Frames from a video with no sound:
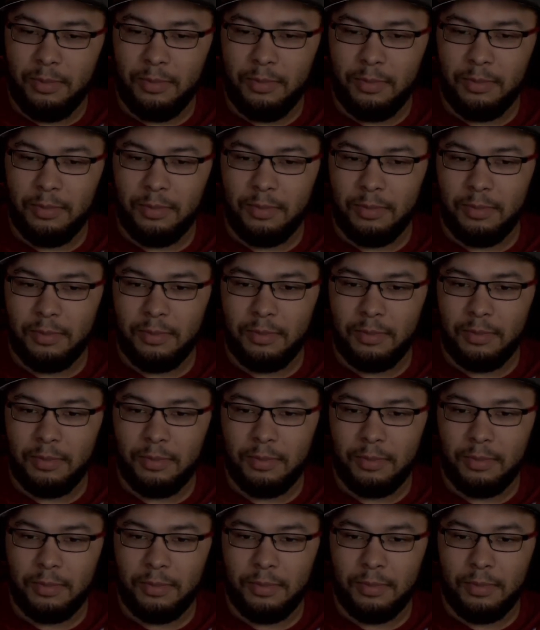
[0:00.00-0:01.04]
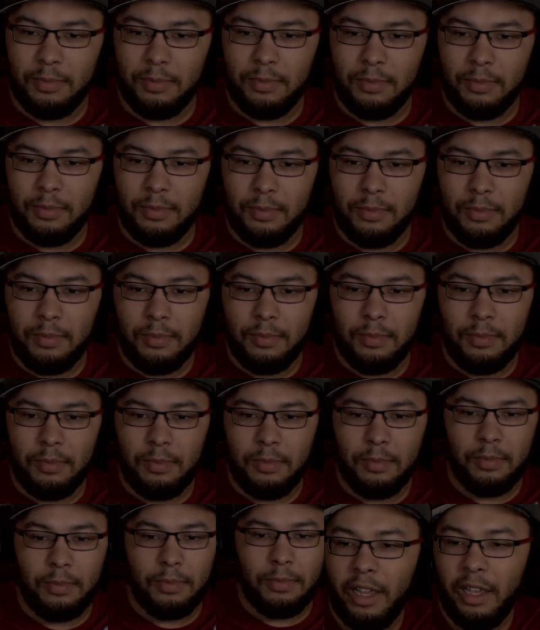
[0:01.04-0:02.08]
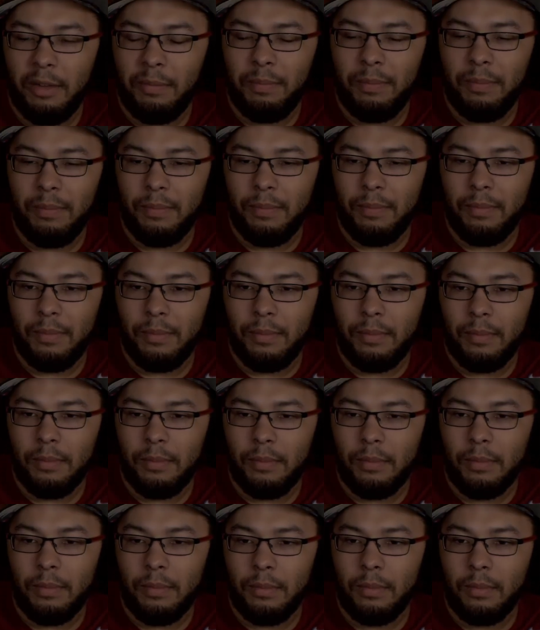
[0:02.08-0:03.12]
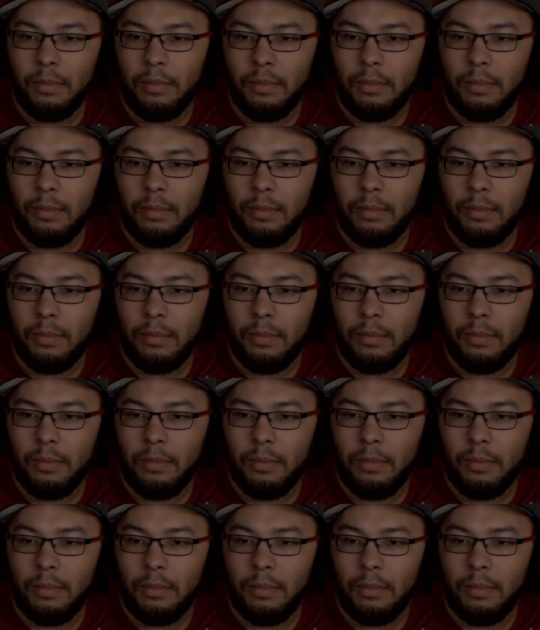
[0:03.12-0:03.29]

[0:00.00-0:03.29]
(no one is talking)